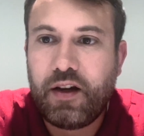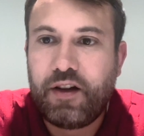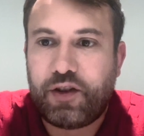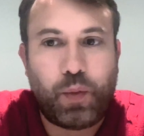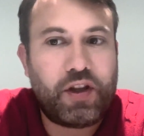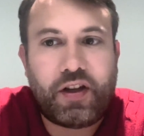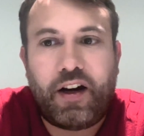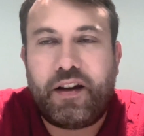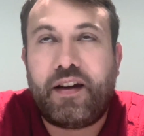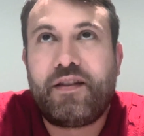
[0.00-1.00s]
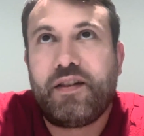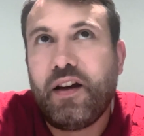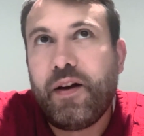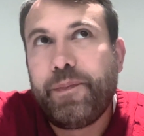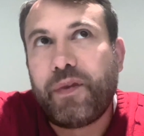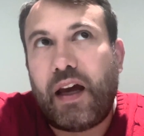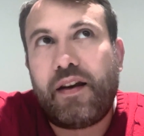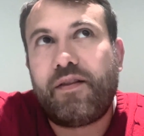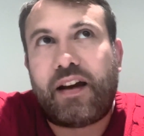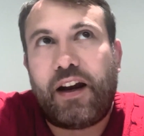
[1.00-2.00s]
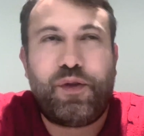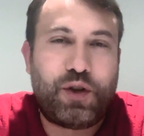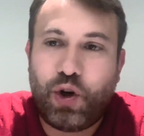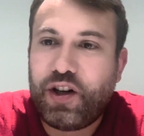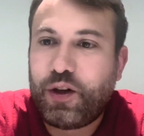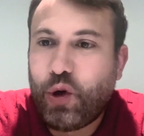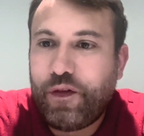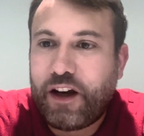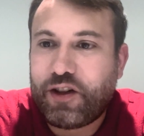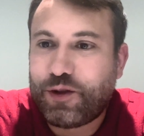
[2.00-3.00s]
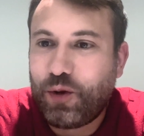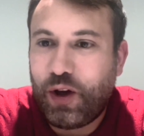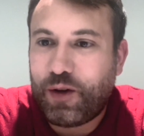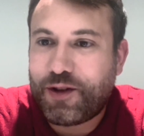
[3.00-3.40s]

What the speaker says: so we started, and then kind of it turned into a venture studio.